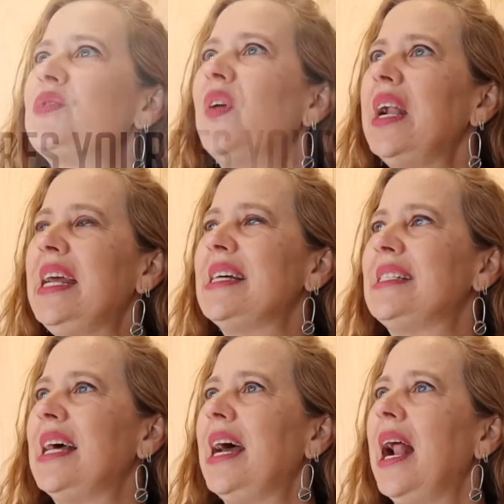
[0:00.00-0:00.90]
funny is
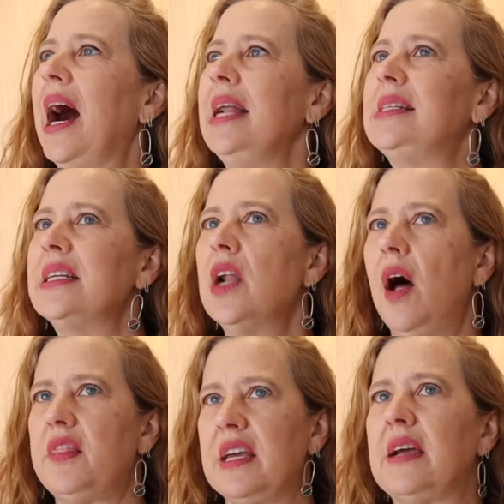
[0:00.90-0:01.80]
that I did
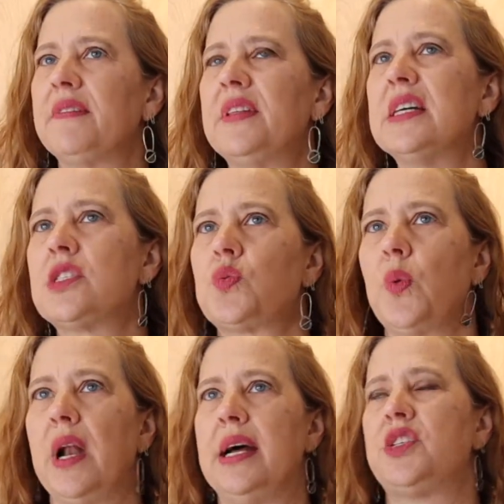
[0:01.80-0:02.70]
not think of this
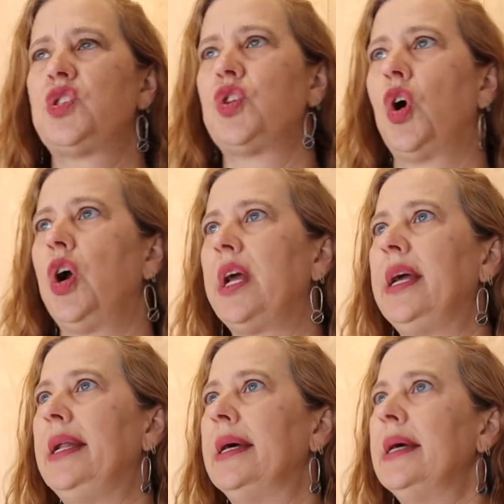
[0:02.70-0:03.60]
when I
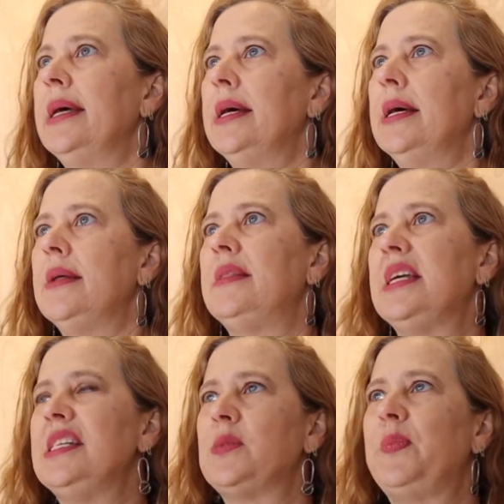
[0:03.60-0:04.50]
started
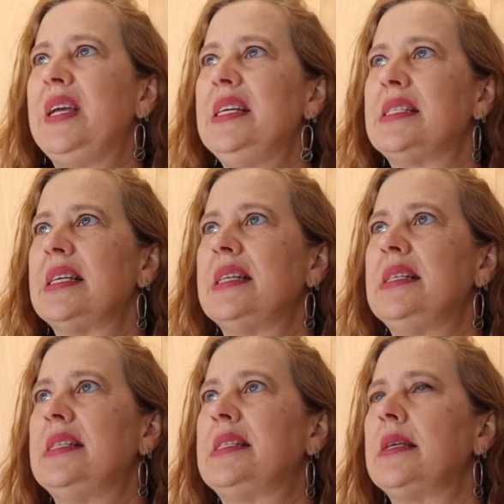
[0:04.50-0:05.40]
these
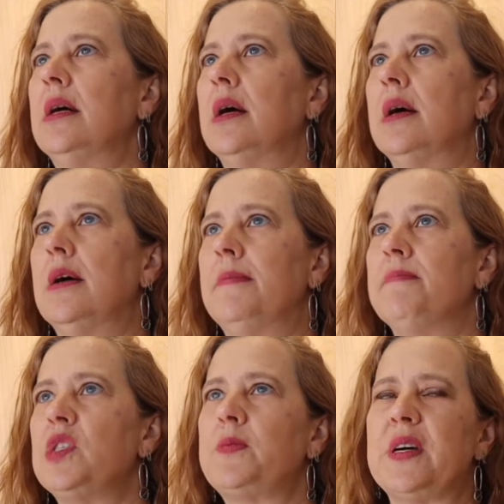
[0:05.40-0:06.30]
pieces, um,
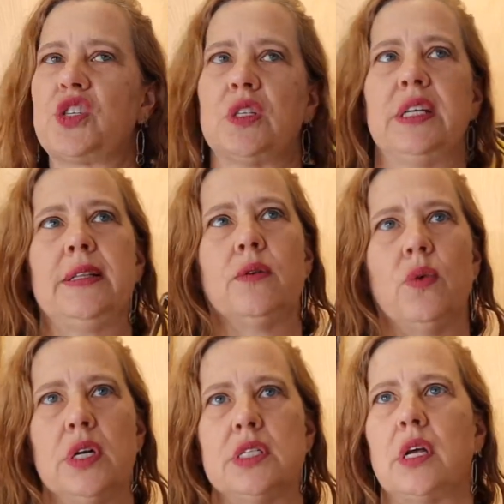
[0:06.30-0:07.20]
especially the
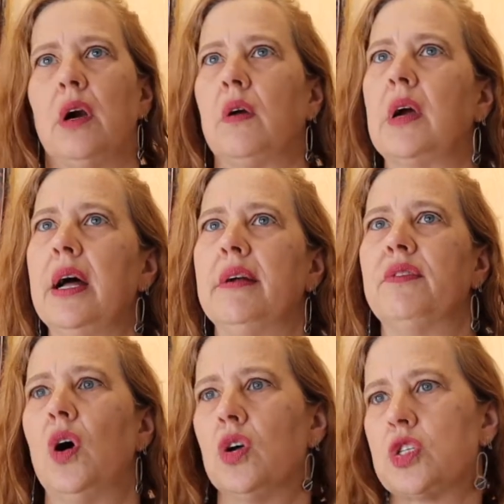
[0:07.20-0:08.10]
ones that are kind of
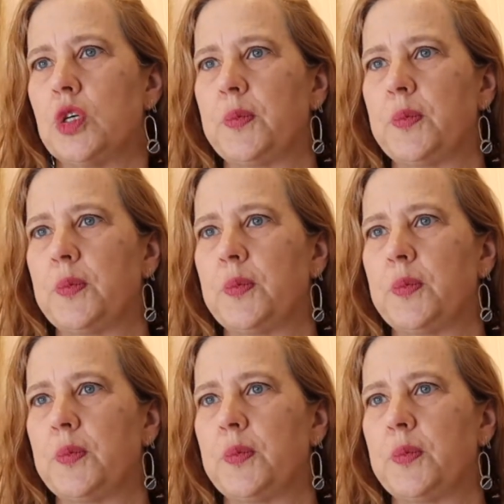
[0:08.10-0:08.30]
altered